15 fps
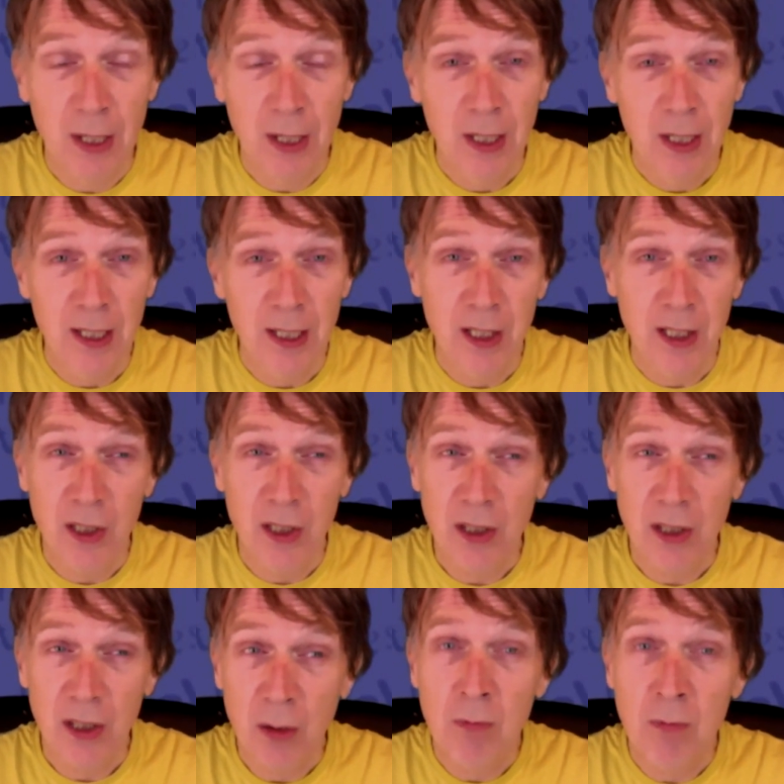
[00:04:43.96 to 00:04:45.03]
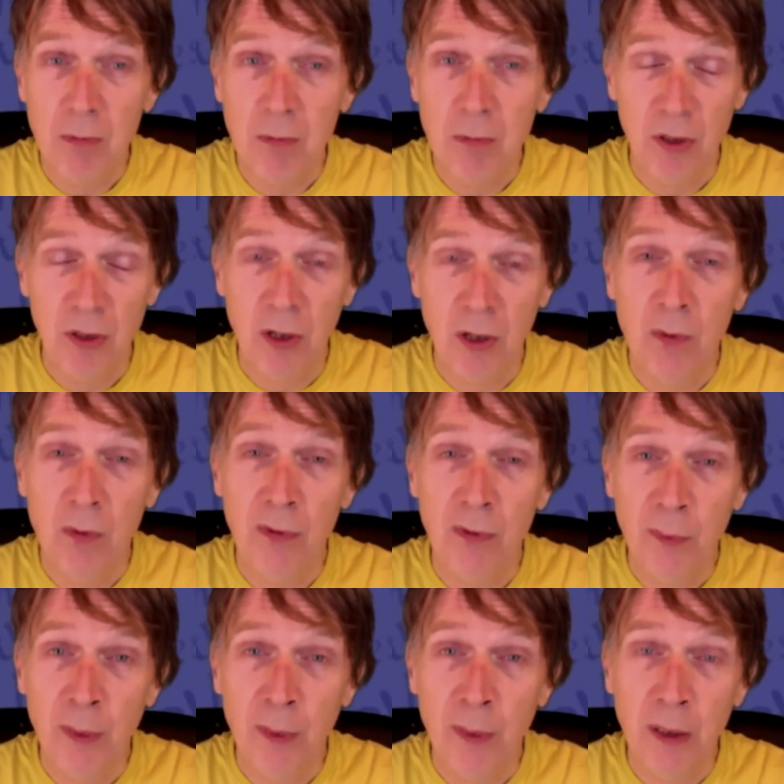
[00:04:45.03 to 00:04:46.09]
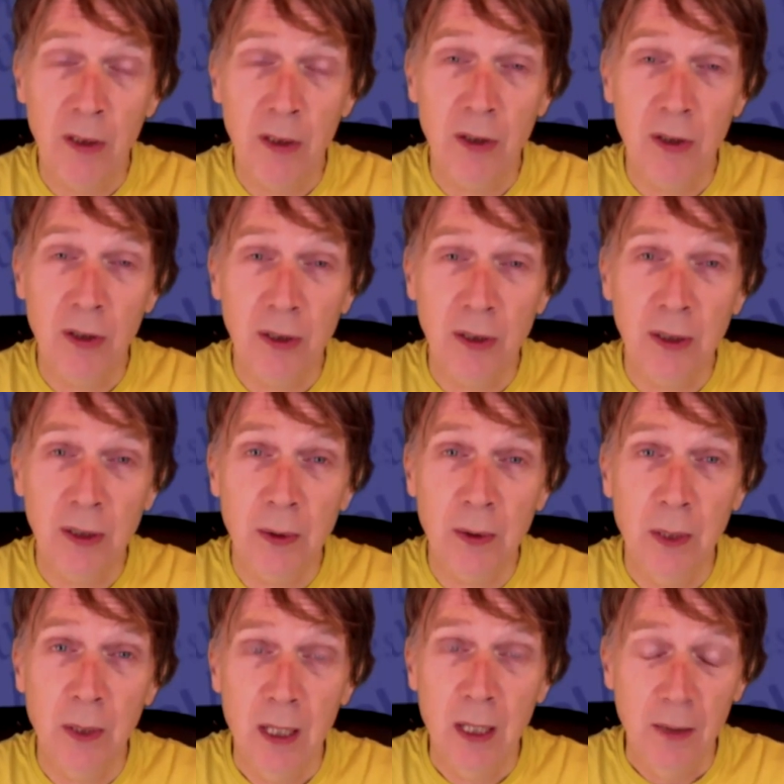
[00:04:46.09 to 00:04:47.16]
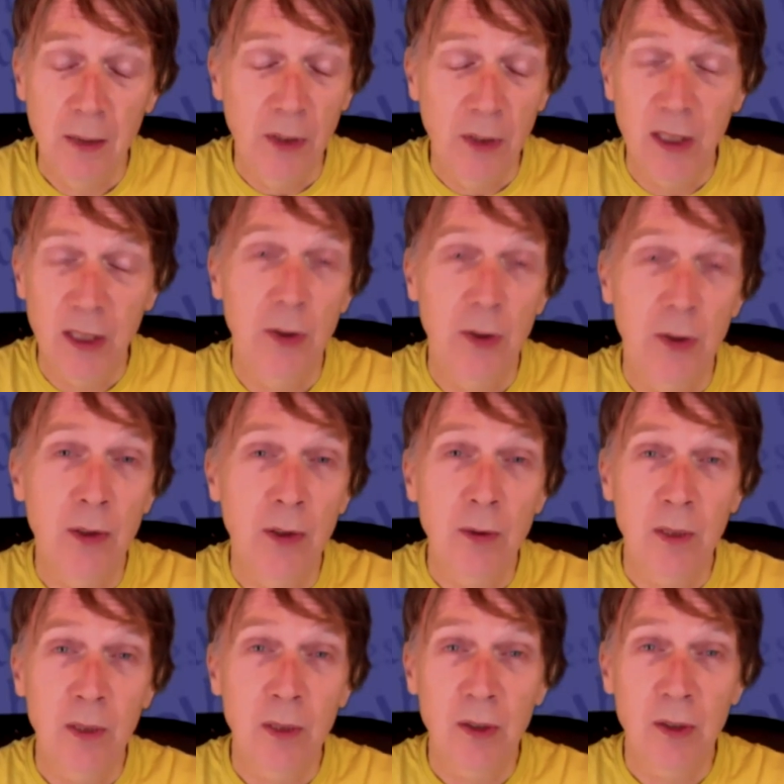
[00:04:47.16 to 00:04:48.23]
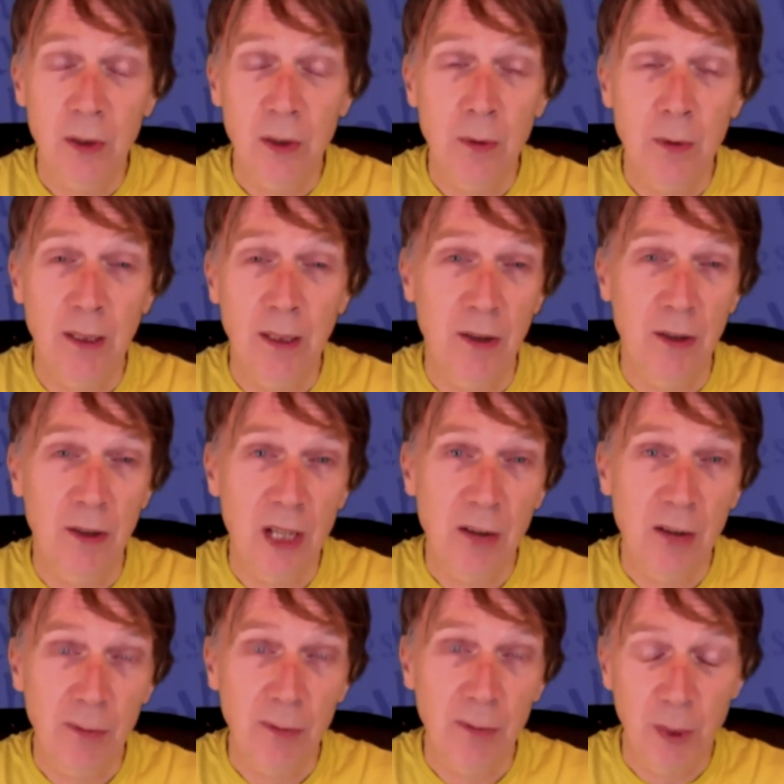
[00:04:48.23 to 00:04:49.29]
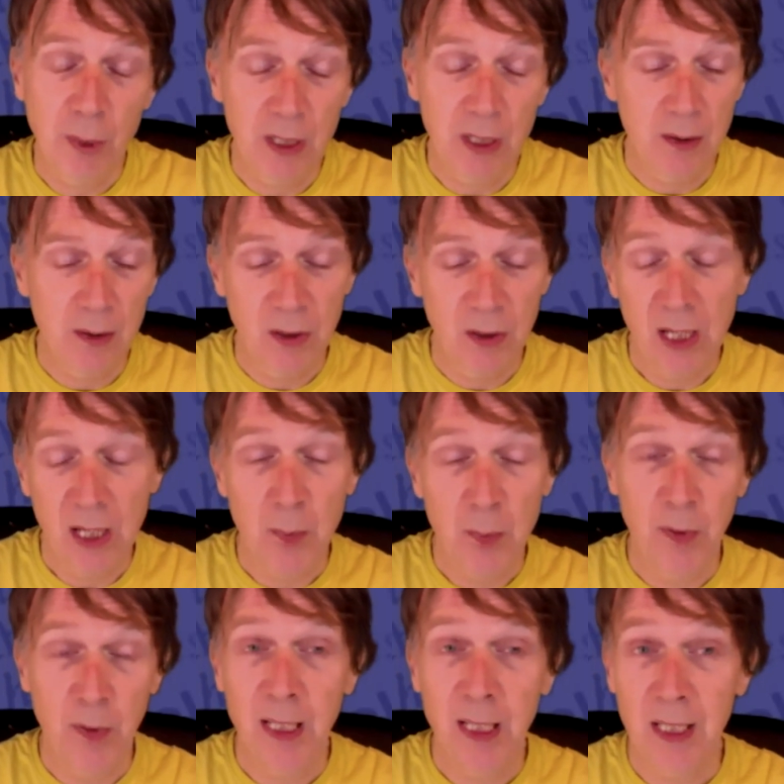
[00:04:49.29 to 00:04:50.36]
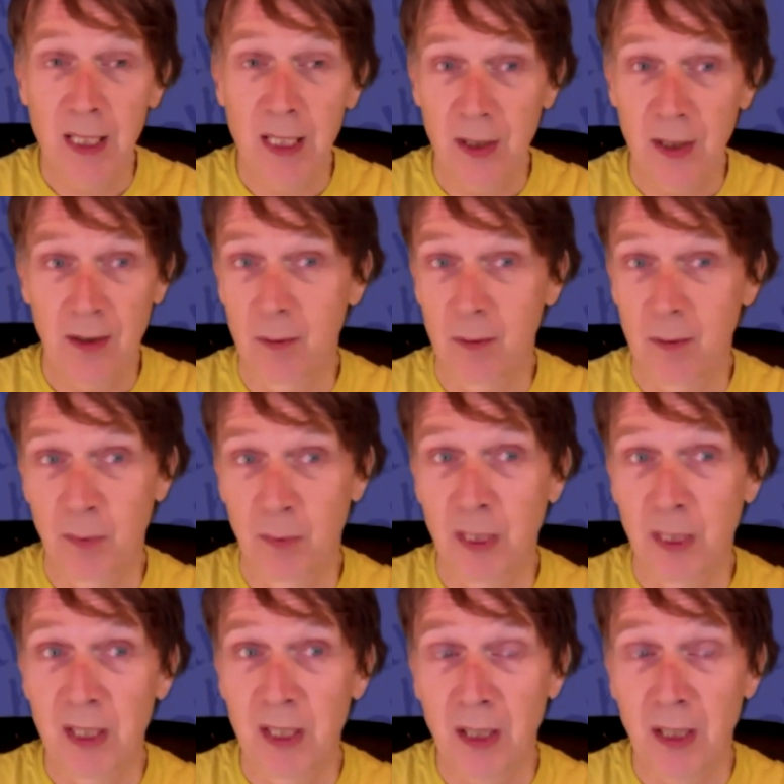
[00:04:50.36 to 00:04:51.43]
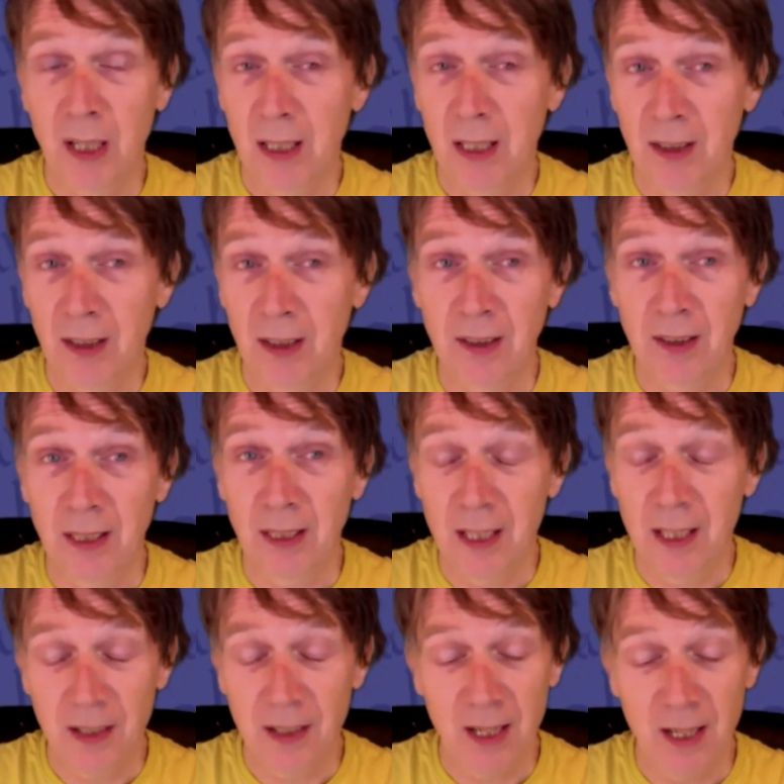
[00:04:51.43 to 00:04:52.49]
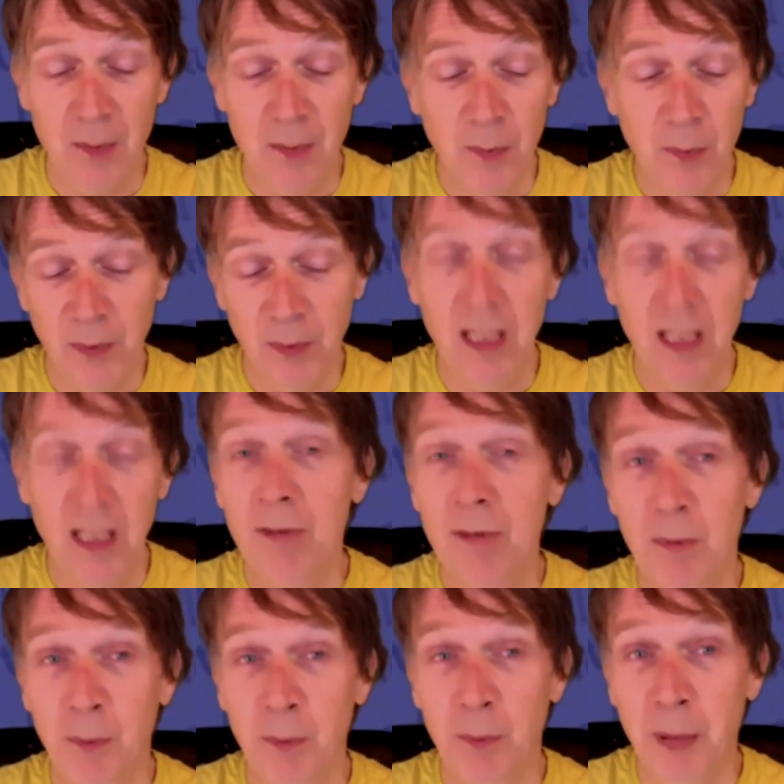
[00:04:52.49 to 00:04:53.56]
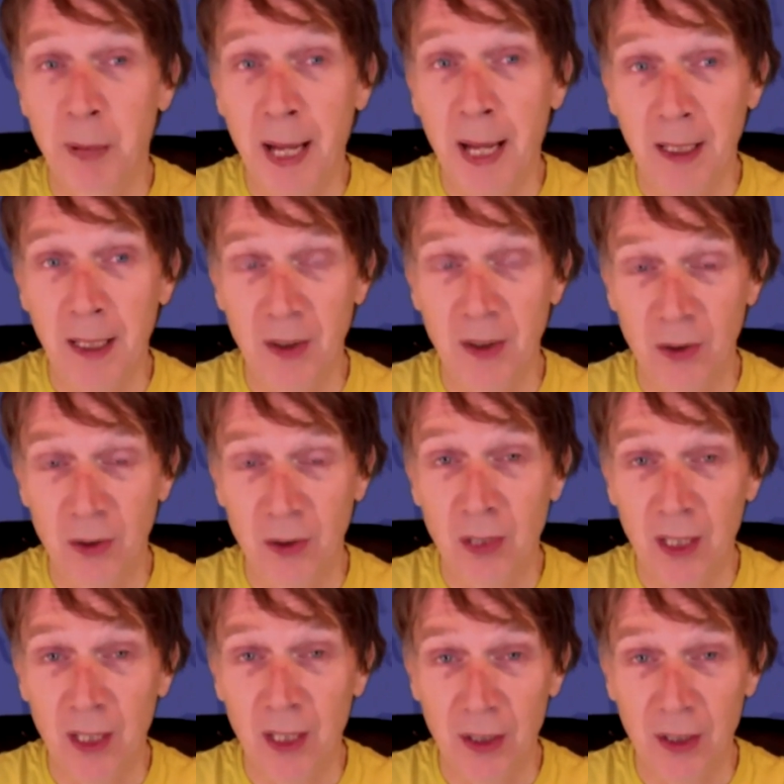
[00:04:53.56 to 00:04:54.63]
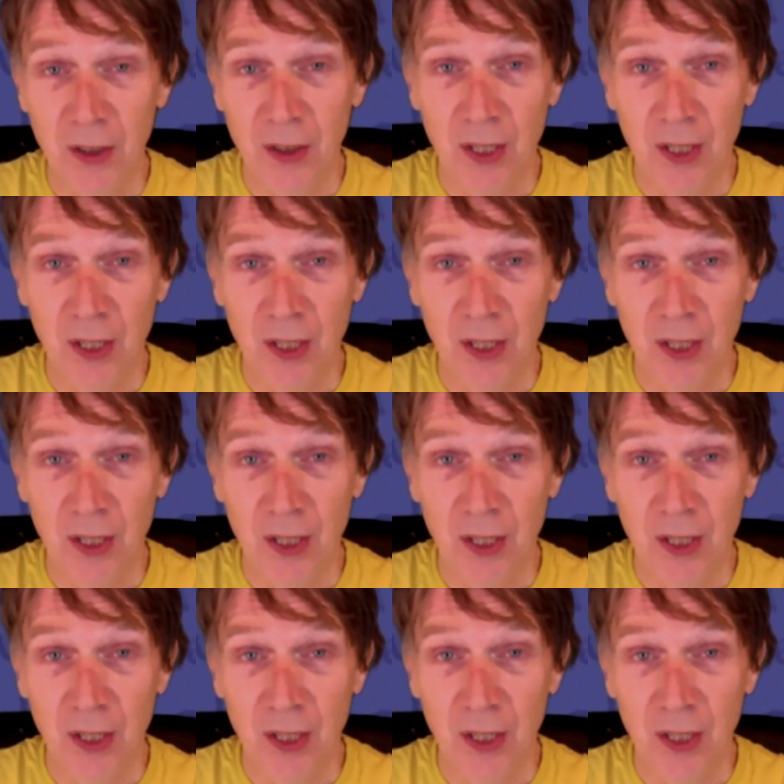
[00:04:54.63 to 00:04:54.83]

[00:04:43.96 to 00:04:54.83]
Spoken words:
it is so familiar to you that you don't know what to do with yourself but say praise God and give it back to God.